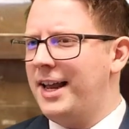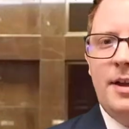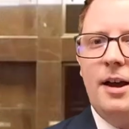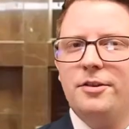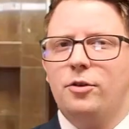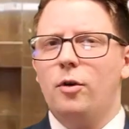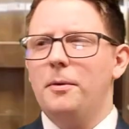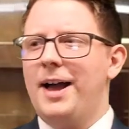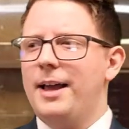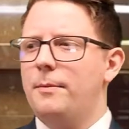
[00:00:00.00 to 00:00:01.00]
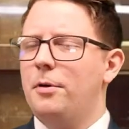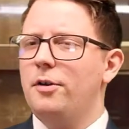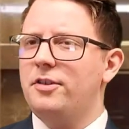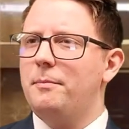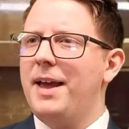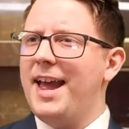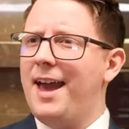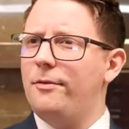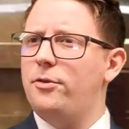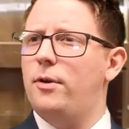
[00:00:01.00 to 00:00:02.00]
because a normal heighted person may
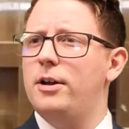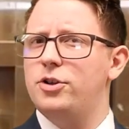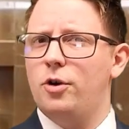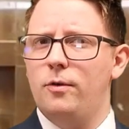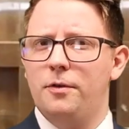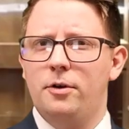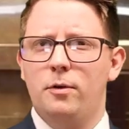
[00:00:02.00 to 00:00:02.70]
have to hunch over